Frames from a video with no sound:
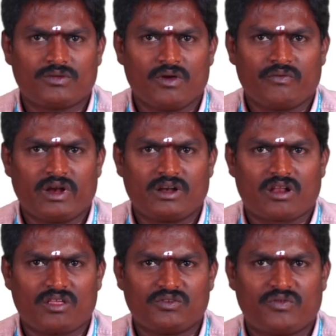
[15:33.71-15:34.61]
when
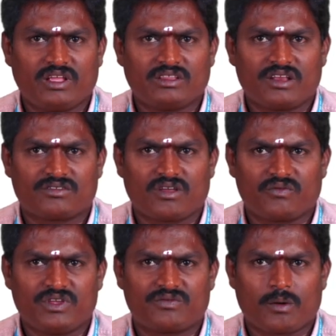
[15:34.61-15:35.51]
transferring their service
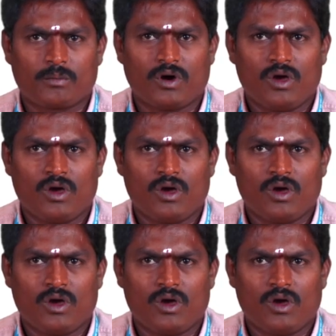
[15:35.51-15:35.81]
from